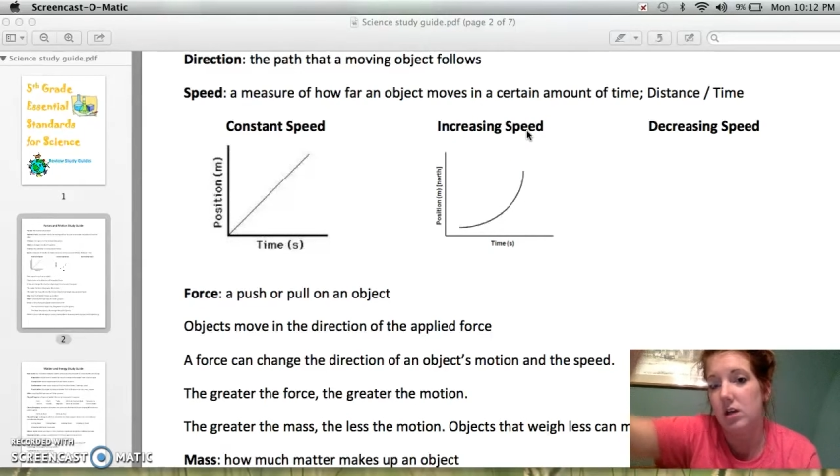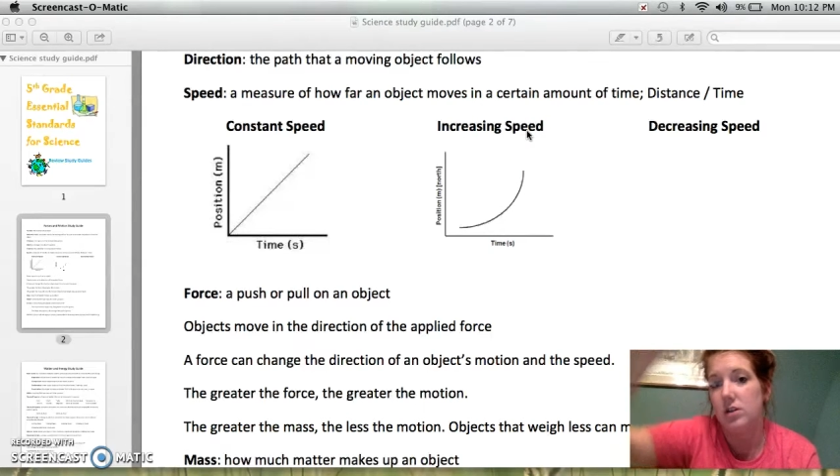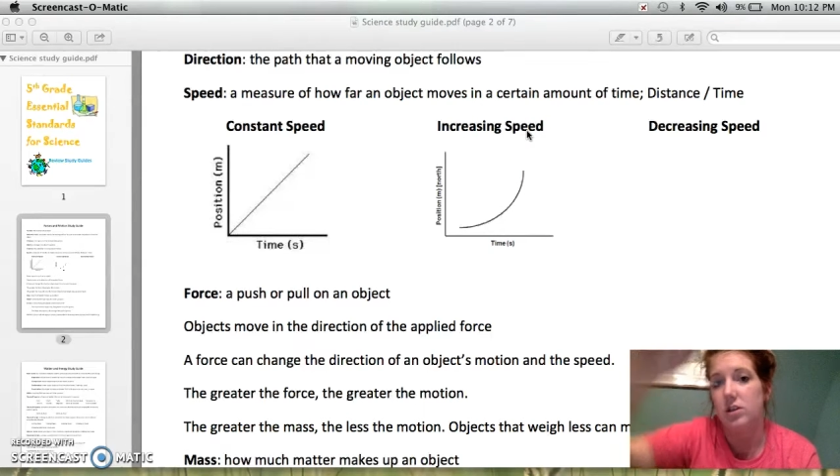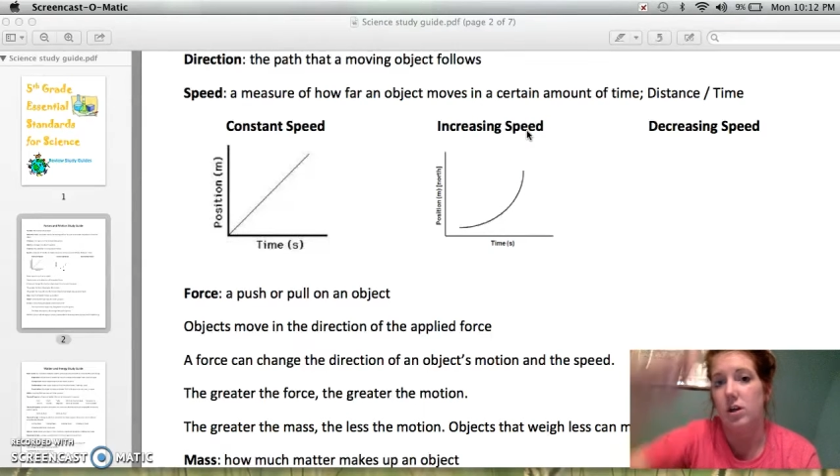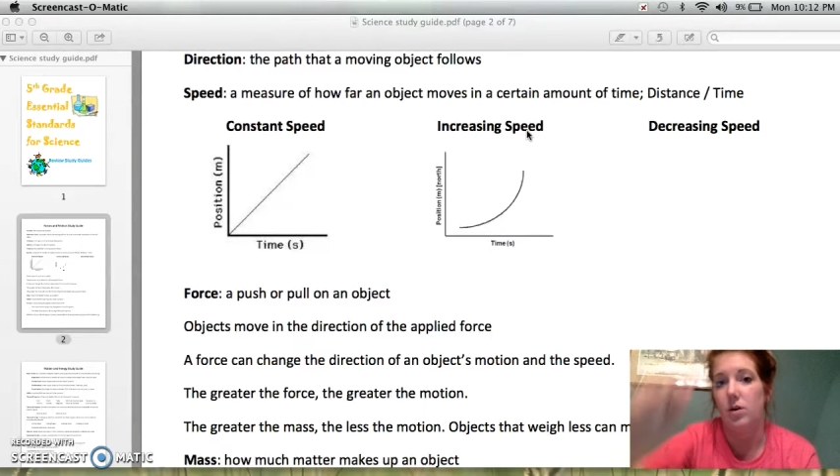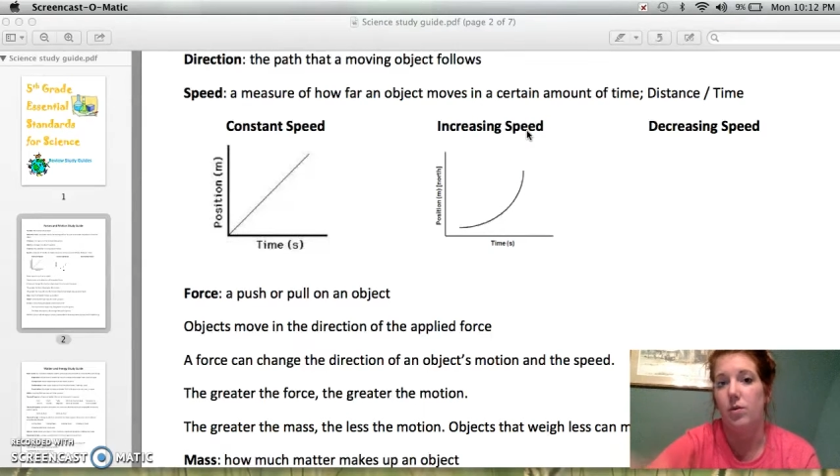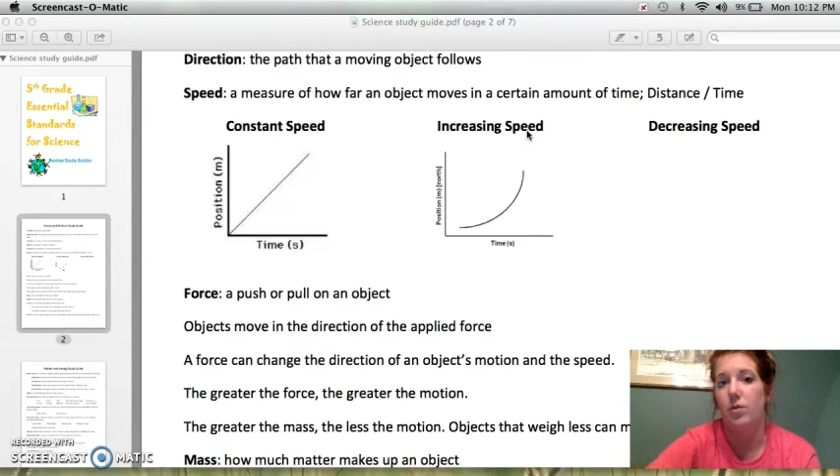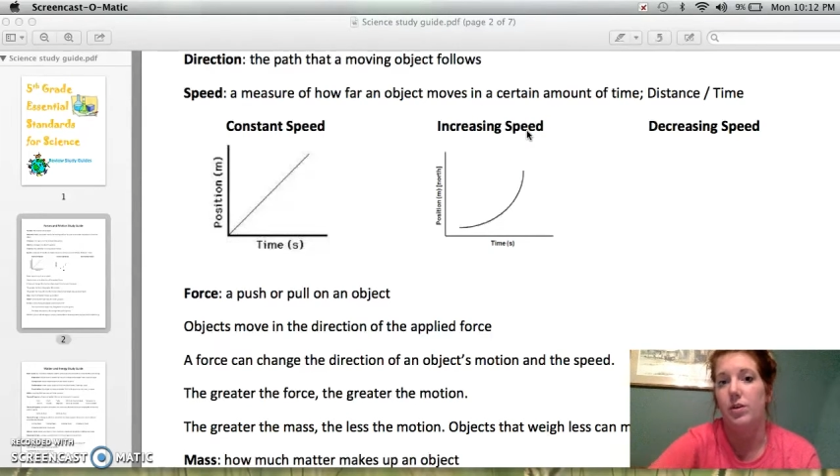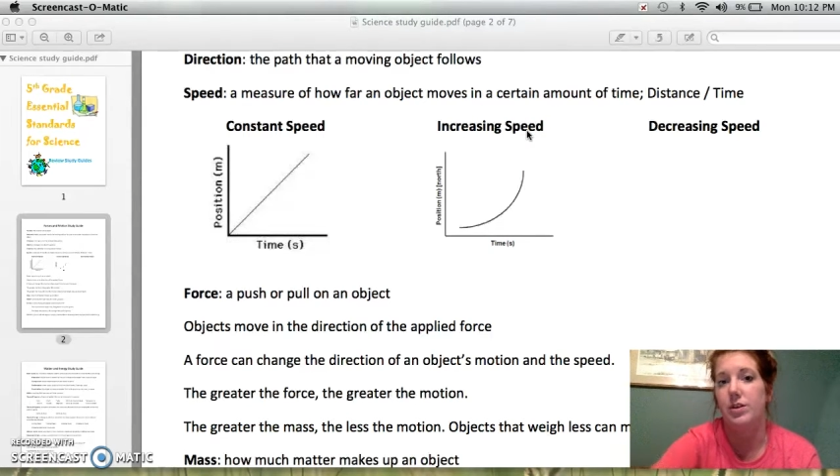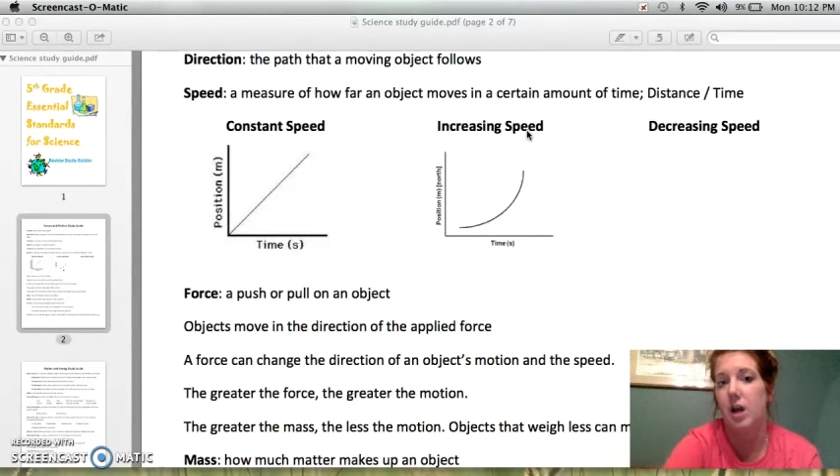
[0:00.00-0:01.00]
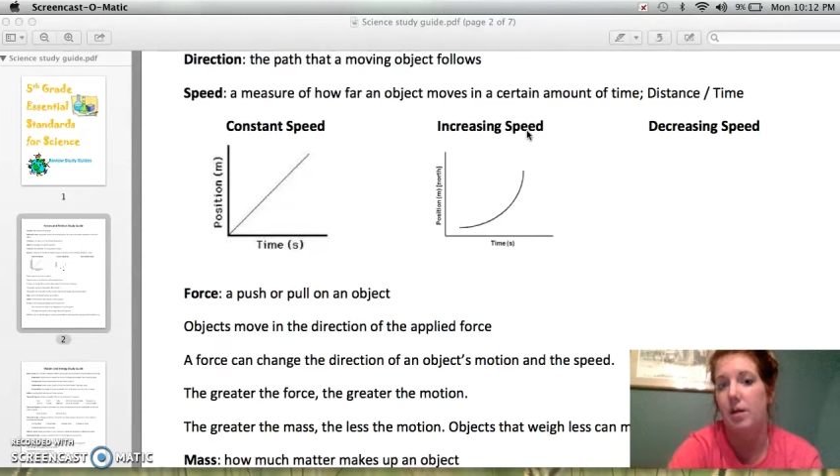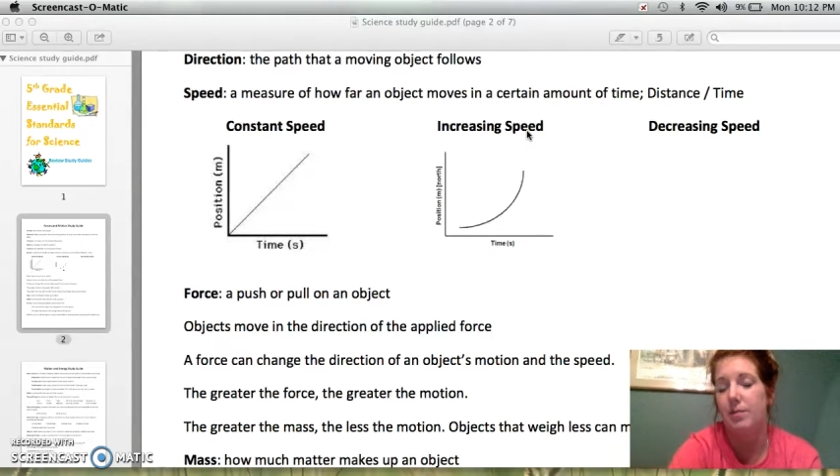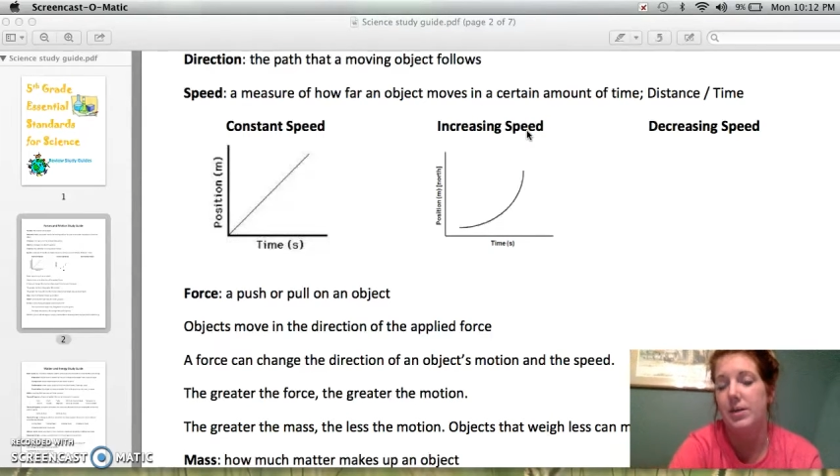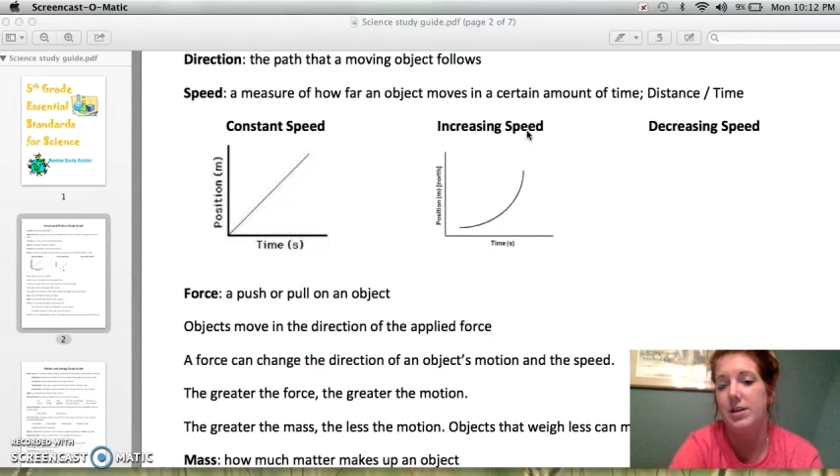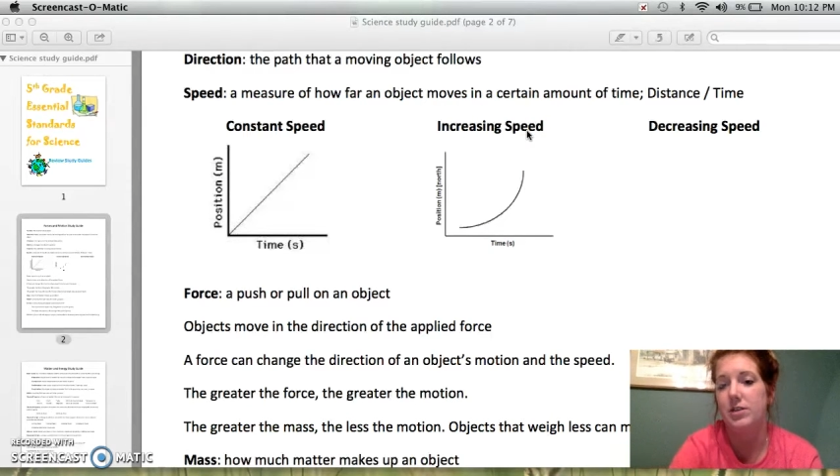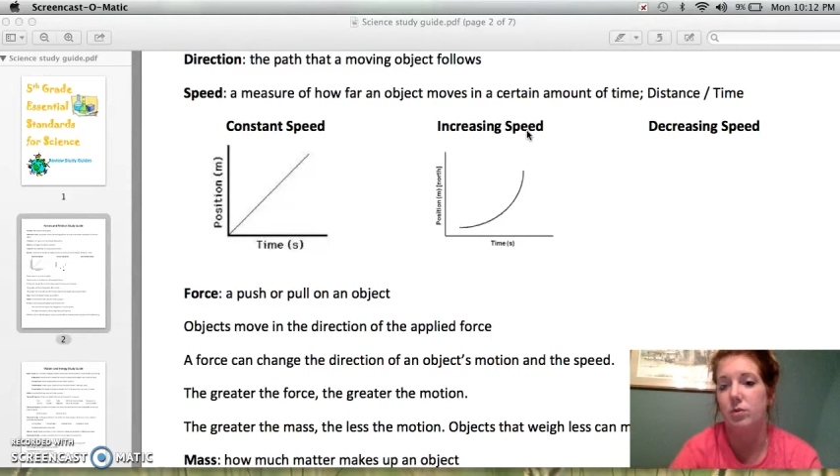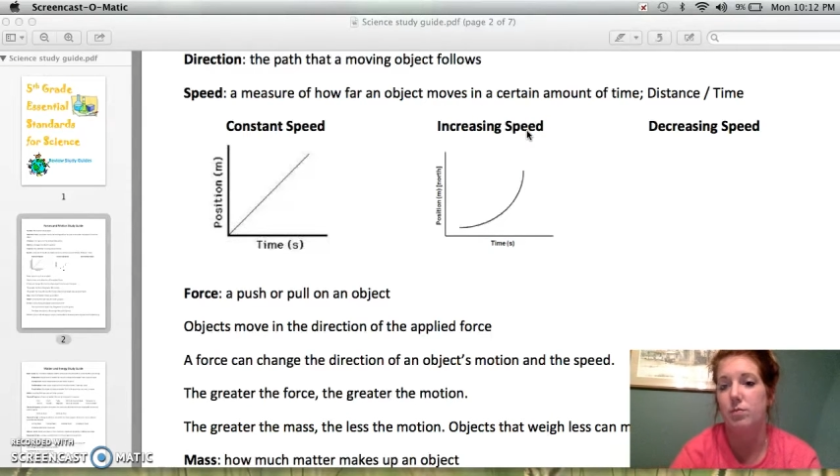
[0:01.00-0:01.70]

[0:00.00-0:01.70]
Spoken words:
So the top piece